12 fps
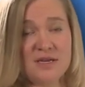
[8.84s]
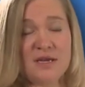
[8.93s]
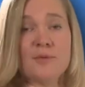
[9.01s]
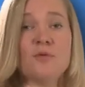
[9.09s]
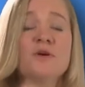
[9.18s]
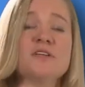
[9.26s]

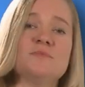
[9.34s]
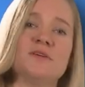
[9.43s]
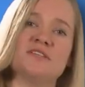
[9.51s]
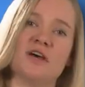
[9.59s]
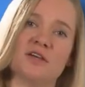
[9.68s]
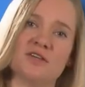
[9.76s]
I'm going to be
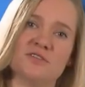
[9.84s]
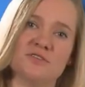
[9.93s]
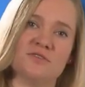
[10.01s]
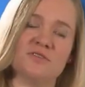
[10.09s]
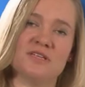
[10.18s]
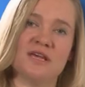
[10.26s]
talking to
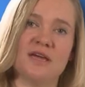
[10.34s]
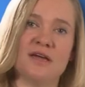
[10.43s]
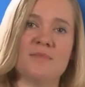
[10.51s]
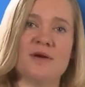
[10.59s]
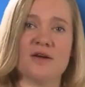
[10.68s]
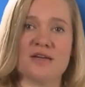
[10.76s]
you today
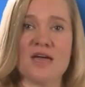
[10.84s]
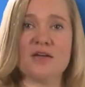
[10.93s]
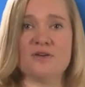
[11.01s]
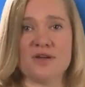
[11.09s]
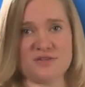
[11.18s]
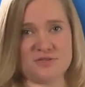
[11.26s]
about
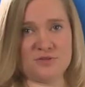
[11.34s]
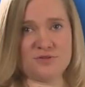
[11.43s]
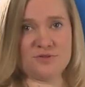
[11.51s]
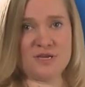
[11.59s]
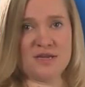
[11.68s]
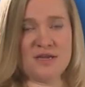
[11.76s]
cataract
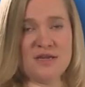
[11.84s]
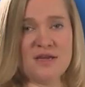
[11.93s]
surgery.